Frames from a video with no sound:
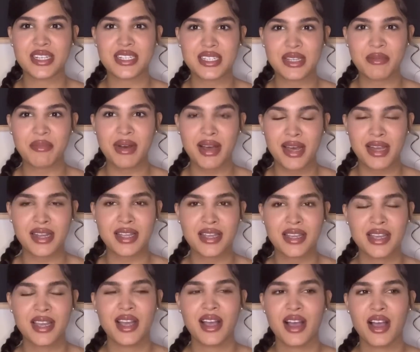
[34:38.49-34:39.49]
somebody
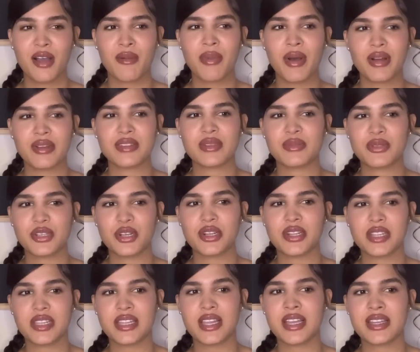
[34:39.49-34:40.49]
about some certain
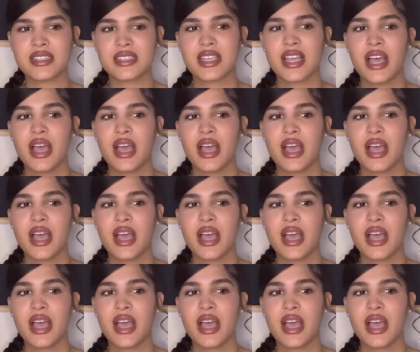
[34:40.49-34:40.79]
things,